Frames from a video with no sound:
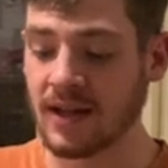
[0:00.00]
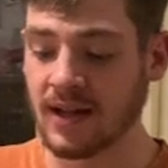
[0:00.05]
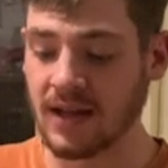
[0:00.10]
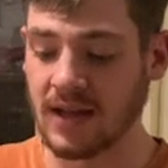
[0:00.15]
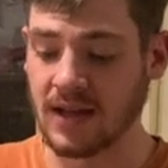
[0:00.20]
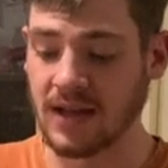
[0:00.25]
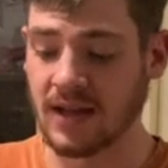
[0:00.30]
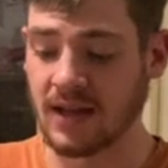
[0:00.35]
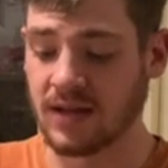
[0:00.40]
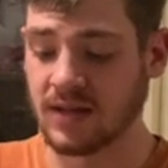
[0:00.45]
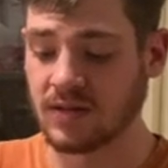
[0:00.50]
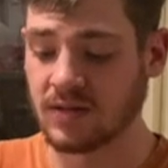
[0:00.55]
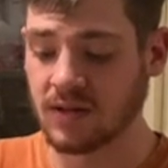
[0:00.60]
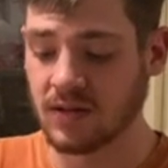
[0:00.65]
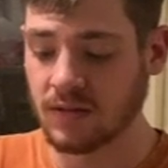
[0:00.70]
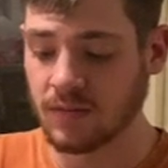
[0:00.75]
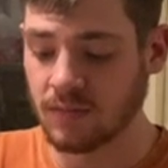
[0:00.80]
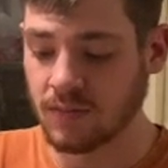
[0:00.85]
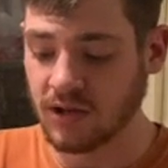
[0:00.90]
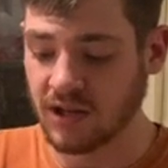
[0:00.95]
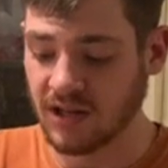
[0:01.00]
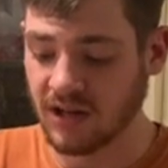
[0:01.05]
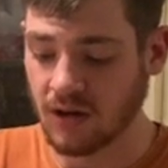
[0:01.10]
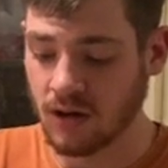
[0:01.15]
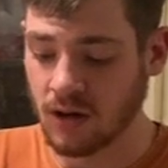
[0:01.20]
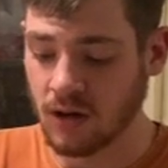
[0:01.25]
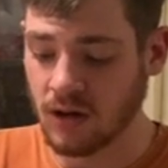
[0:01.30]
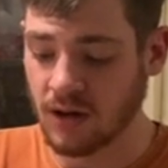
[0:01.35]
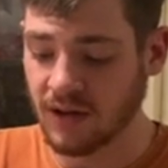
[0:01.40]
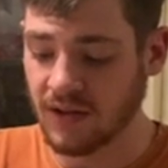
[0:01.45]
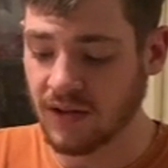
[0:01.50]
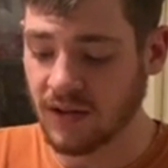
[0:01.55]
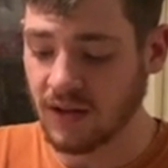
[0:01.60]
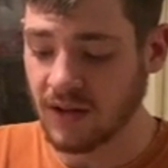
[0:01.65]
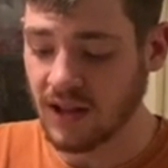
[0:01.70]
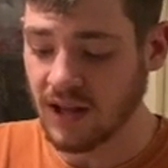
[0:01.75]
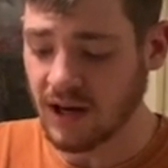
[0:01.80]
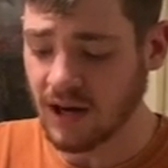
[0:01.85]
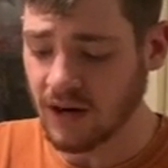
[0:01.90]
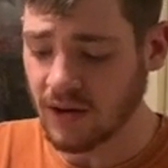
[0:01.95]
and put it on
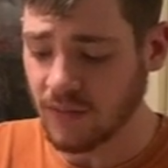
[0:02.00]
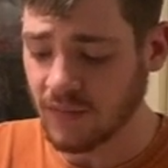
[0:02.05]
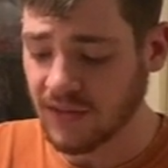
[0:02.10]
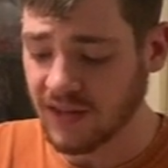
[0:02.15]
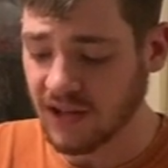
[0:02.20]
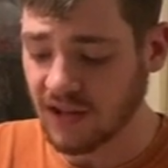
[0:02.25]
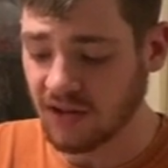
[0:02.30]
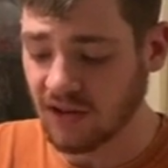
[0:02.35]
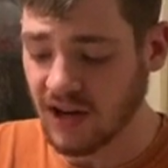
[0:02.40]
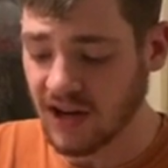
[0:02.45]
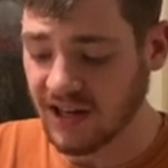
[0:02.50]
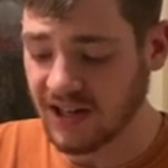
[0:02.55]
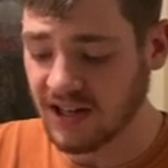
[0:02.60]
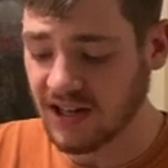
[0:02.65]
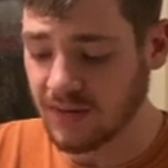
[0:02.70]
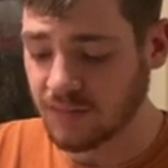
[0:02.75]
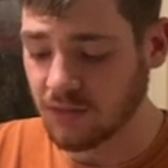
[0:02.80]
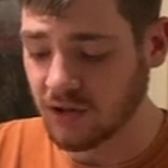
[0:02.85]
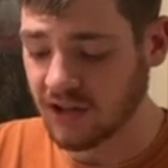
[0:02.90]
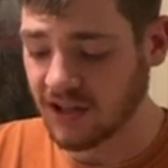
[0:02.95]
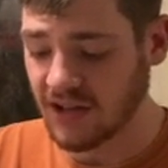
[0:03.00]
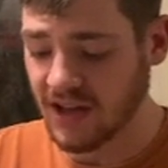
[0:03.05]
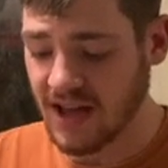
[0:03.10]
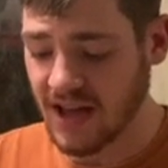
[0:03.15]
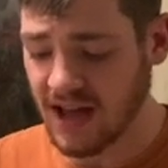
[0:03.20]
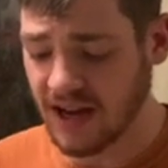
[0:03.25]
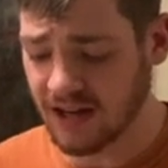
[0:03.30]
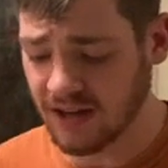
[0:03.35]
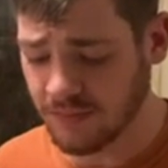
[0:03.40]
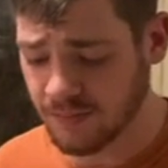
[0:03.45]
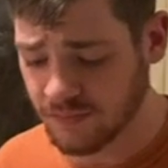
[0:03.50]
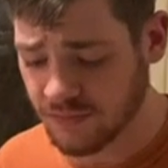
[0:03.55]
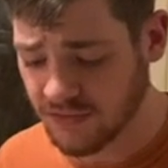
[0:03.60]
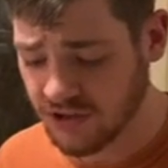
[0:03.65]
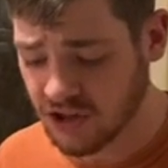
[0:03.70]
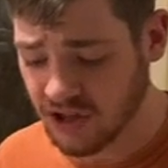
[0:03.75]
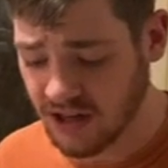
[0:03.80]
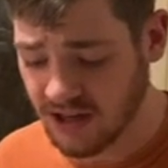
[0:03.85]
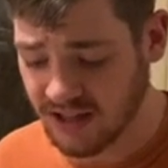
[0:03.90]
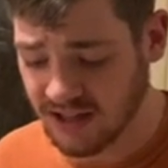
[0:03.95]
there. You line it up where you had it.
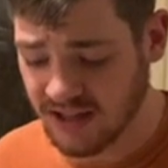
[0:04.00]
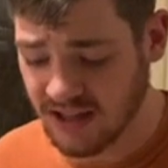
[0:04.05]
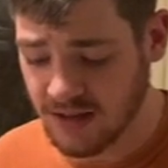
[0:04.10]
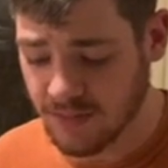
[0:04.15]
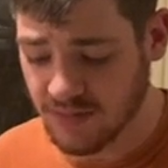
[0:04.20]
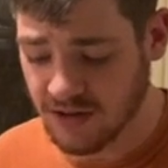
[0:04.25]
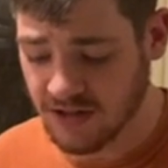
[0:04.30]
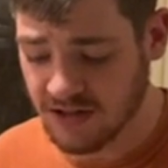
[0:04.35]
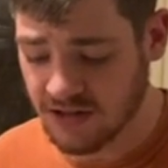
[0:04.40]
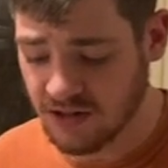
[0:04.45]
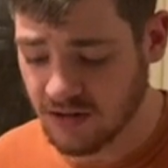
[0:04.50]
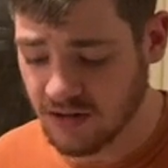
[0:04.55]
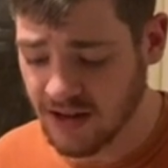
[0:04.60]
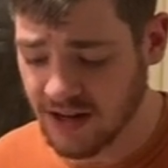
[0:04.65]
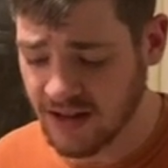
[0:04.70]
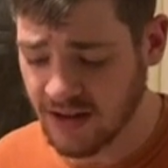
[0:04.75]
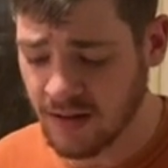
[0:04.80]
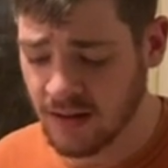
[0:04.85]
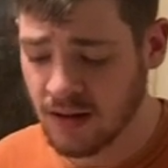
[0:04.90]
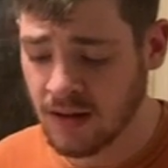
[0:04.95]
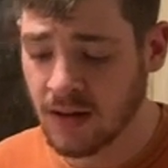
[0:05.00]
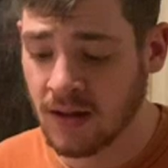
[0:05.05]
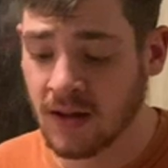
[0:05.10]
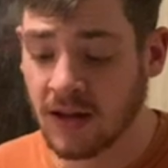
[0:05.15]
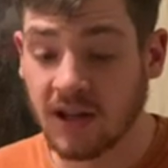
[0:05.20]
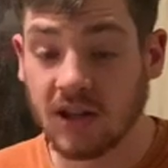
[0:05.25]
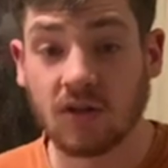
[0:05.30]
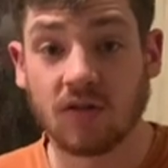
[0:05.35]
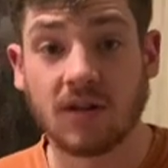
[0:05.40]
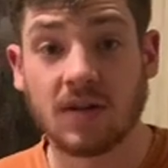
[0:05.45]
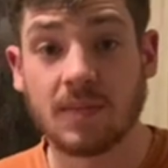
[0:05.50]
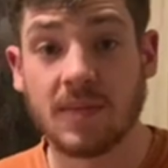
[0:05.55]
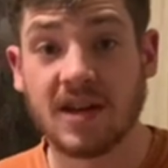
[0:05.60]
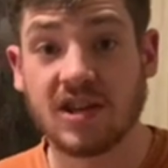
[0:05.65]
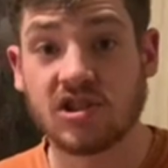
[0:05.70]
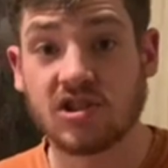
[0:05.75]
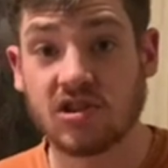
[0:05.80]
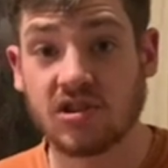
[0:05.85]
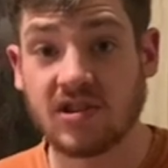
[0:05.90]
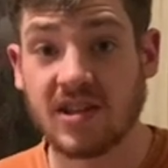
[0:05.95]
Try to keep it straight. You want to make
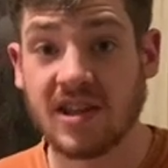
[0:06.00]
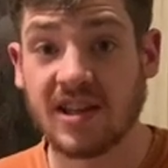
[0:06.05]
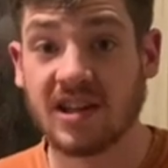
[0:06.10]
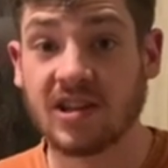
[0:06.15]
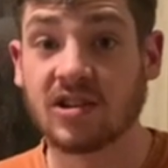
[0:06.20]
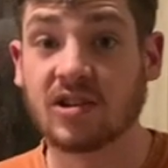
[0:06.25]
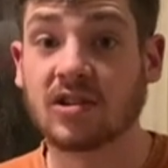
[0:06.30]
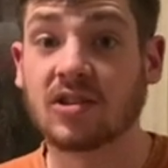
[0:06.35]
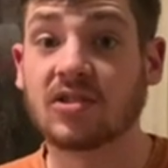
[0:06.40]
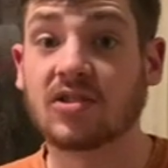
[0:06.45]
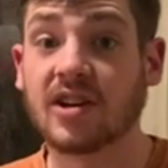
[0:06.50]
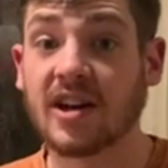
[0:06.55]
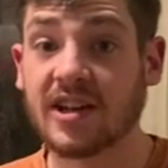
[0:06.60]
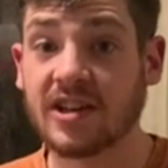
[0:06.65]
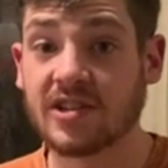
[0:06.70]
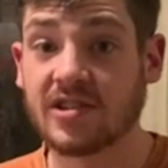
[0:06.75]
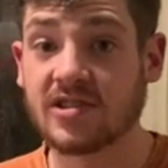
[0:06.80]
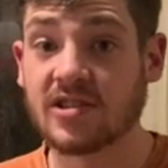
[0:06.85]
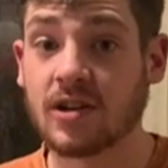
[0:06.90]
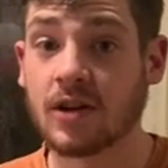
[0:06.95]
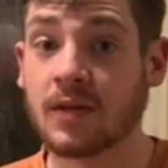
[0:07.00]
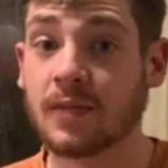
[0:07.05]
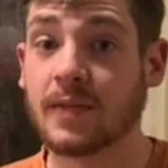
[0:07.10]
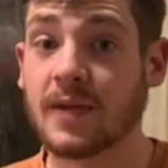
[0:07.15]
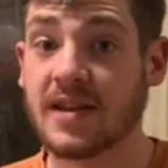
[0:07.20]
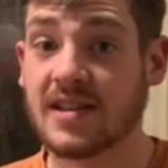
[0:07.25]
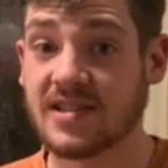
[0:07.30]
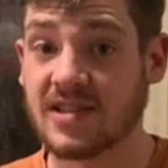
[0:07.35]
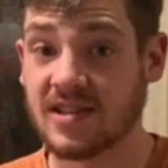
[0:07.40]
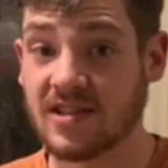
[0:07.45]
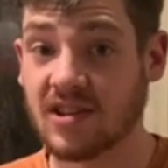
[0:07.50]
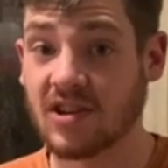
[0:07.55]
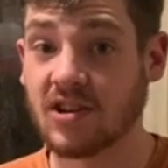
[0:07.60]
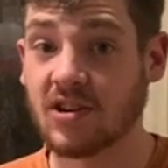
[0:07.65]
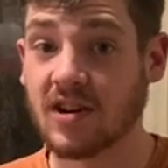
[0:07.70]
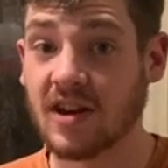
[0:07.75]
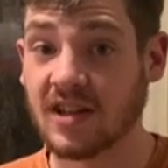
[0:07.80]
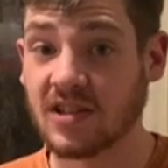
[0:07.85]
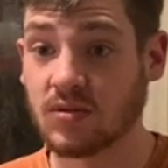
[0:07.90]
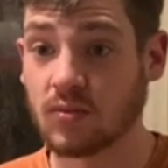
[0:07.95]
sure that your letters are facing the
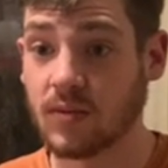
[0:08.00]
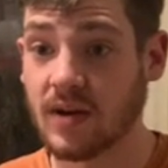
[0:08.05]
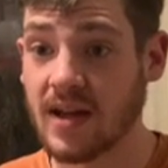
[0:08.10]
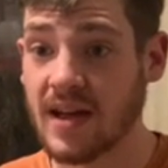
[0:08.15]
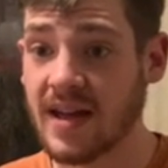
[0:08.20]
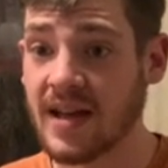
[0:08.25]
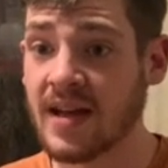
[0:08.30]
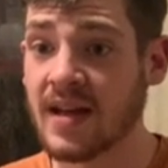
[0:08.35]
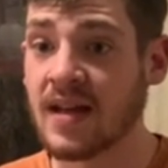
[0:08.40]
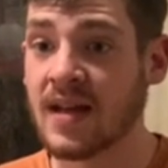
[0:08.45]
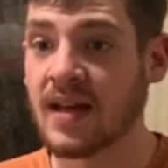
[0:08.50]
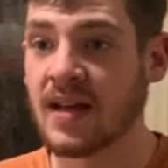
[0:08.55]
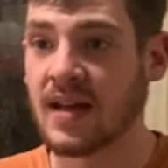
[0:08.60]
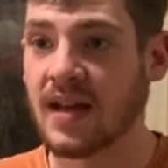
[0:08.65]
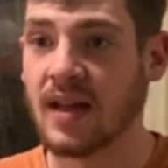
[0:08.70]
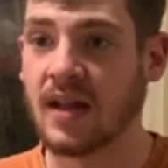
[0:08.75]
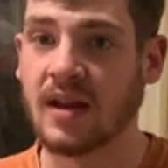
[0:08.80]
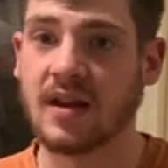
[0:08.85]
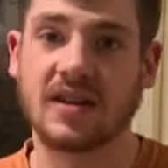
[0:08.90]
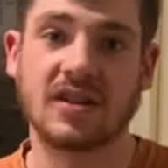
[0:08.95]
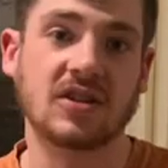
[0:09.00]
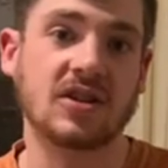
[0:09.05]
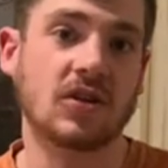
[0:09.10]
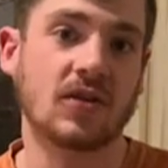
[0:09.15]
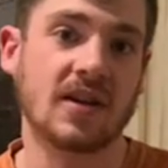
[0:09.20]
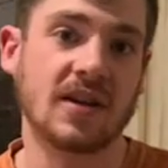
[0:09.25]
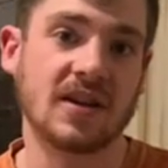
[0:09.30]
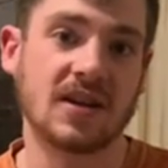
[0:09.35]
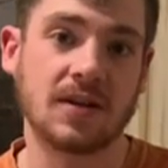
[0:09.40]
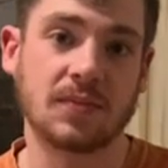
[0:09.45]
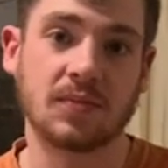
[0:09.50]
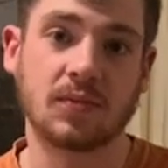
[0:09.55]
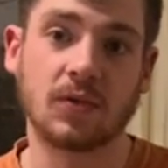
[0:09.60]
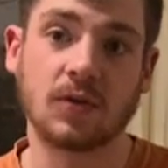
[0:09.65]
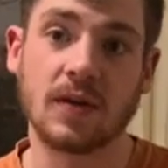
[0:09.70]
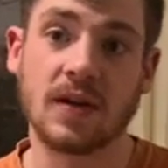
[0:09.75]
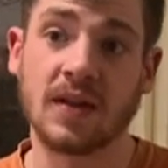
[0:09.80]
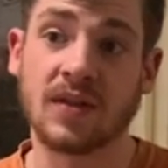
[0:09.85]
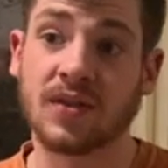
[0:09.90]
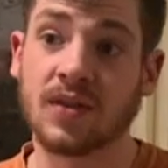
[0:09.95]
correct way and you don't end up
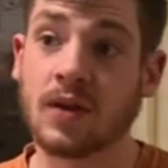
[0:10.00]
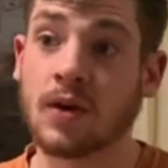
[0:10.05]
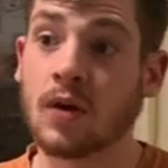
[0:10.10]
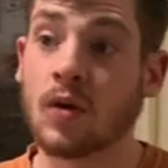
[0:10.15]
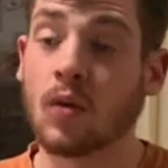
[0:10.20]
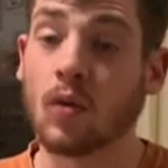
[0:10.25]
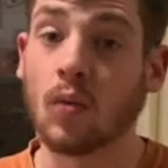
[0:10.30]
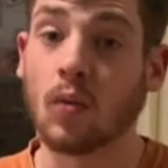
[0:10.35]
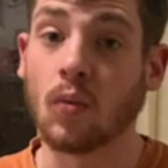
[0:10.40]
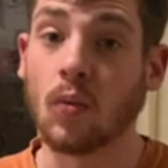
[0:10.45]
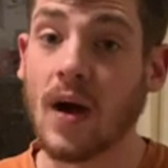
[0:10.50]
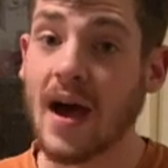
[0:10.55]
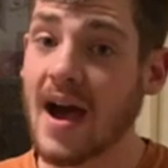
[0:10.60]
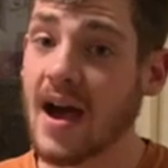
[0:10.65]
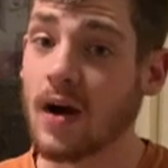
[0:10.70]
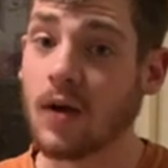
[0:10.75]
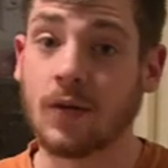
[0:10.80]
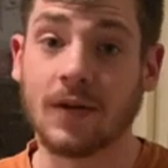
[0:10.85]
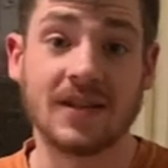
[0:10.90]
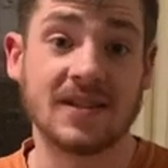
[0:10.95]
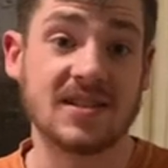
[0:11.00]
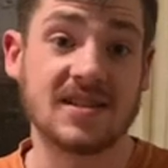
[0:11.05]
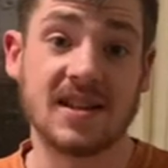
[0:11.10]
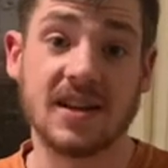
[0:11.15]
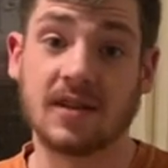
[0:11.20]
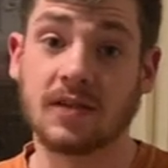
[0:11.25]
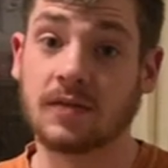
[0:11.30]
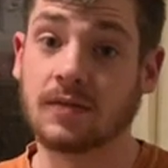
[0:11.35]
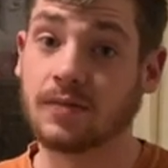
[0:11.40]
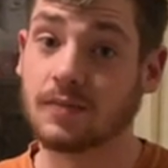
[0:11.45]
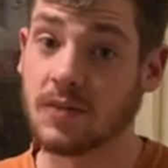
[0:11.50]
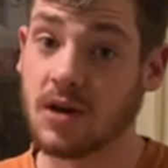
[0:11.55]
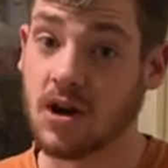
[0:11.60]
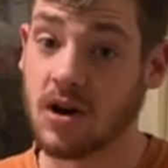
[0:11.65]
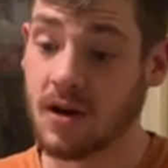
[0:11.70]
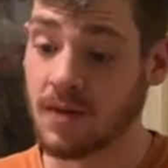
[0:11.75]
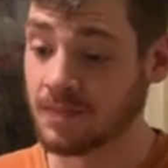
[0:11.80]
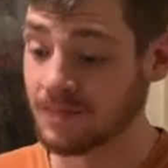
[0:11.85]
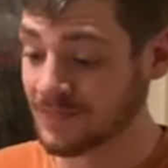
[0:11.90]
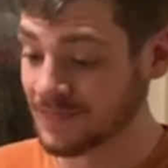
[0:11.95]
with wow instead of
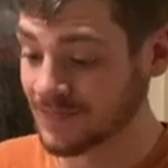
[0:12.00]
mom.